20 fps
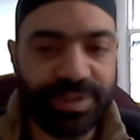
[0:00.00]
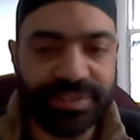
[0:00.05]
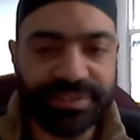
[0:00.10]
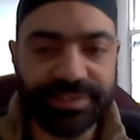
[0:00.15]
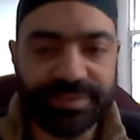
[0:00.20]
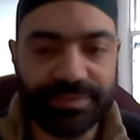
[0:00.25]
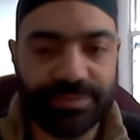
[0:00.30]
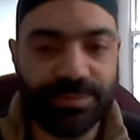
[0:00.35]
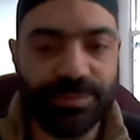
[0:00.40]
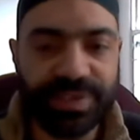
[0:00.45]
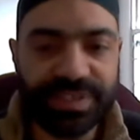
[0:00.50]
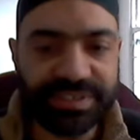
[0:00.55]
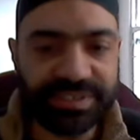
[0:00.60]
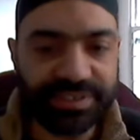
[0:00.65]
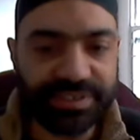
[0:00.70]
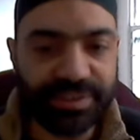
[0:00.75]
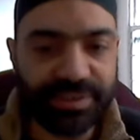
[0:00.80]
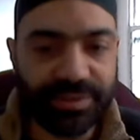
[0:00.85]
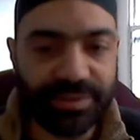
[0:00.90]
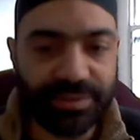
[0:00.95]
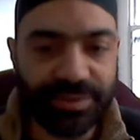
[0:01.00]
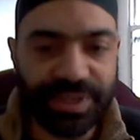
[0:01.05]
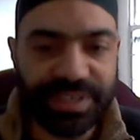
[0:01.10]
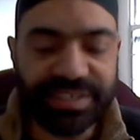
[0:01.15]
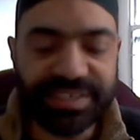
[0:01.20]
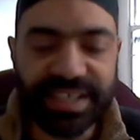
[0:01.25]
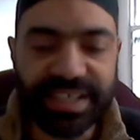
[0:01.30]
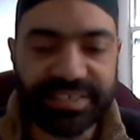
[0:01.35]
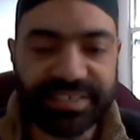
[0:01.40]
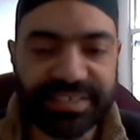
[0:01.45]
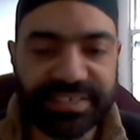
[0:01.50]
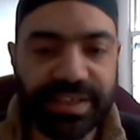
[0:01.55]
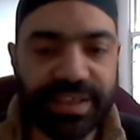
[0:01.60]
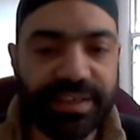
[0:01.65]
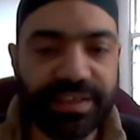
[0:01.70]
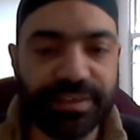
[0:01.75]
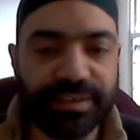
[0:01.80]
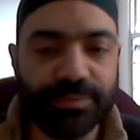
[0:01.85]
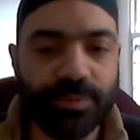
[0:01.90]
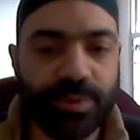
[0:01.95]
What is that
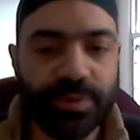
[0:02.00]
snake,